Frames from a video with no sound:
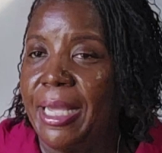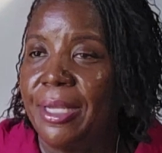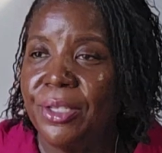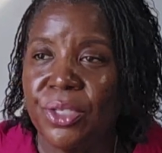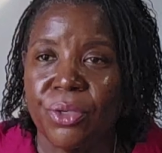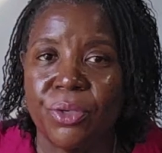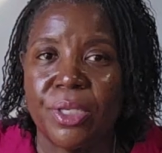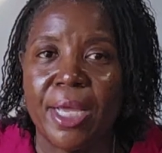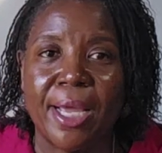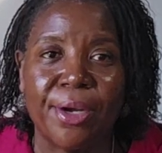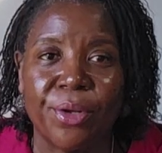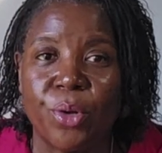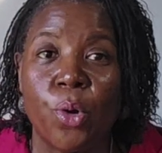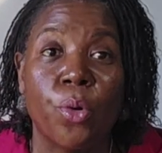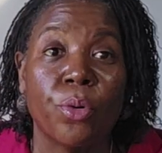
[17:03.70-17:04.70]
ASOS had a
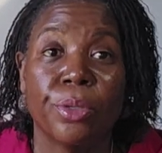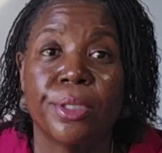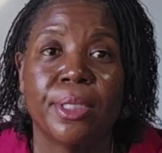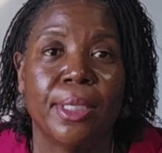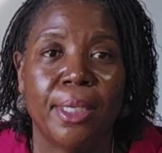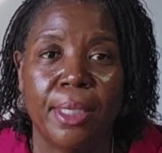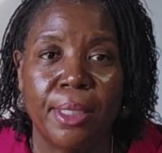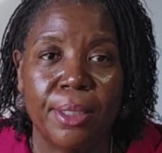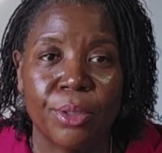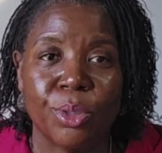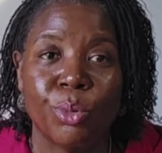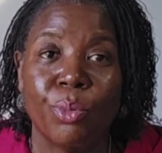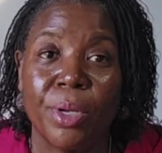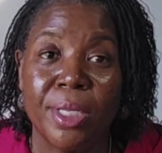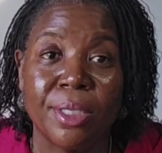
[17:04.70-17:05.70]
corseted
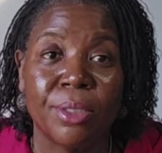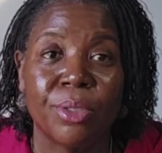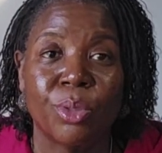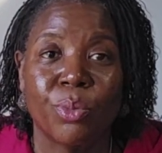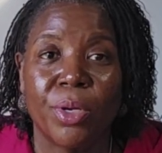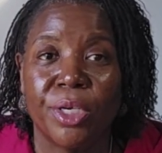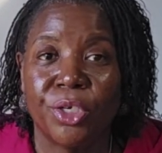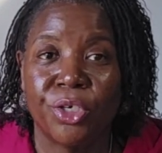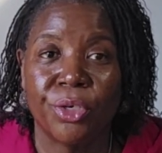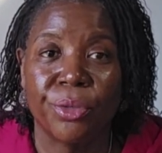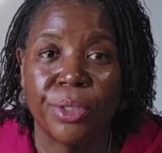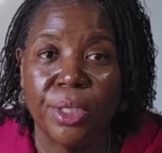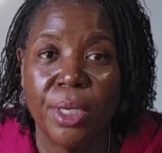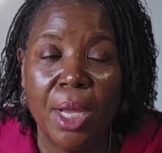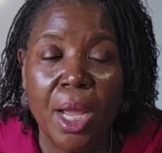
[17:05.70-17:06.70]
sweatshirt?